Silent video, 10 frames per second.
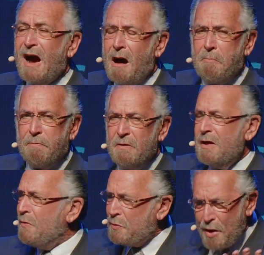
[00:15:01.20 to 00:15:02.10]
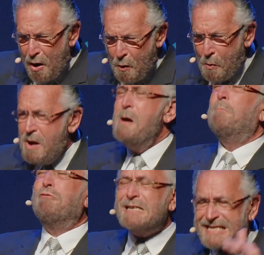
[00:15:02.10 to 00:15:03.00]
up. No,
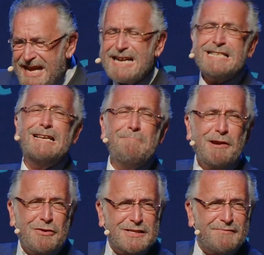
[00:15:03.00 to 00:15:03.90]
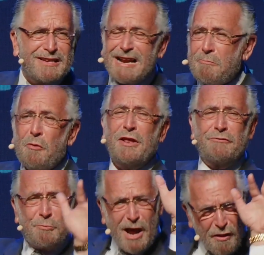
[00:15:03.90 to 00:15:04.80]
precisely because of the terrible
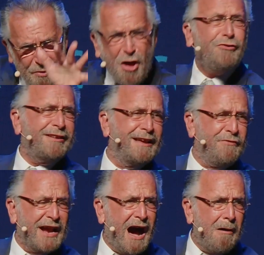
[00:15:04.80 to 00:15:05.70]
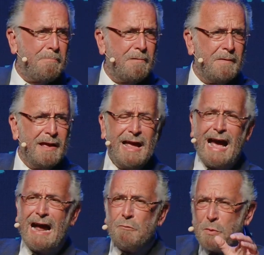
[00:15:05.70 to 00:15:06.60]
things, we are not giving up.
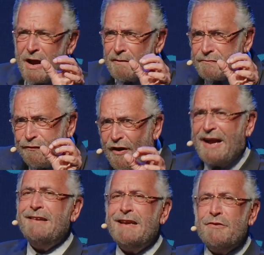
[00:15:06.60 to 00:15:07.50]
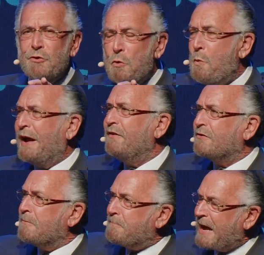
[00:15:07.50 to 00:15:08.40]
And we are finding new ways
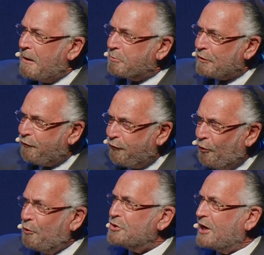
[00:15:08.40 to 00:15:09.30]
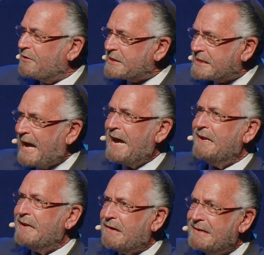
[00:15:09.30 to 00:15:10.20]
to be able to forge
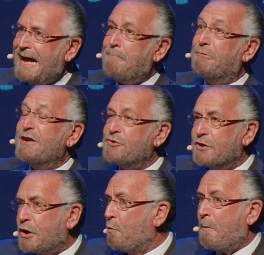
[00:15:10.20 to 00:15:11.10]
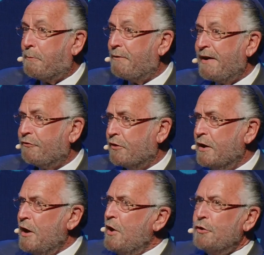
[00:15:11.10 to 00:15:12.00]
understanding, collaboration, and cooperation,
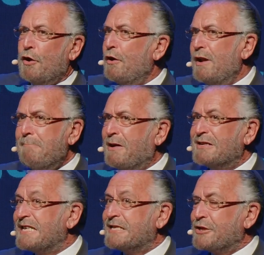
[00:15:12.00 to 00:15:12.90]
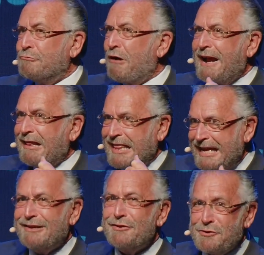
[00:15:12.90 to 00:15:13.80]
not only because it's the right
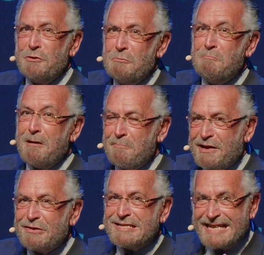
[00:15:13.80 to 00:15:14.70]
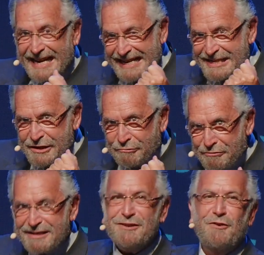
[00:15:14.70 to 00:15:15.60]
thing to do, but because that is
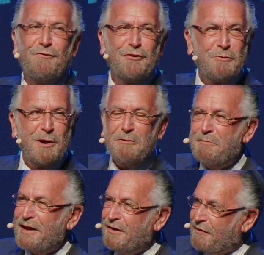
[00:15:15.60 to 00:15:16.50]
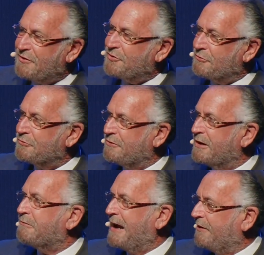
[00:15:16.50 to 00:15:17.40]
critical for the well-being of our children
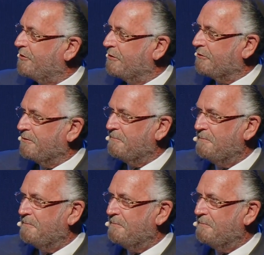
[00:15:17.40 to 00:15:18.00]
and grandchildren.